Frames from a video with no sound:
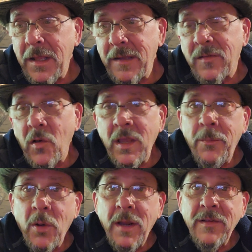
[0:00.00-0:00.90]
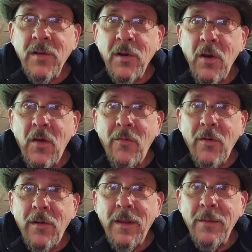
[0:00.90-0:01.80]
so he brings her
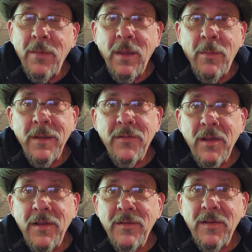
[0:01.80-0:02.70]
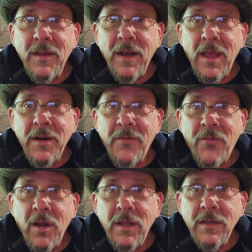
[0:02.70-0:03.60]
over, and me and my son sitting out in the
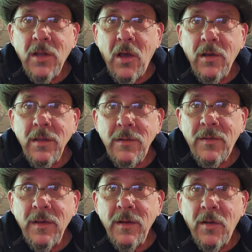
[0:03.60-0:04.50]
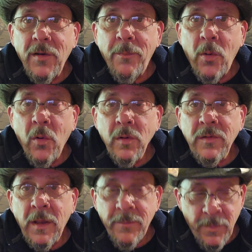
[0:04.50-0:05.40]
front talking, sitting on the porch.
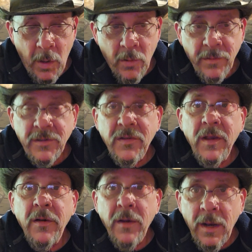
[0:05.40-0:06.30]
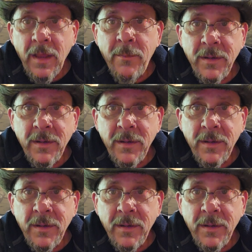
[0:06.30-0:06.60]
I'm smoking a cigarette, let my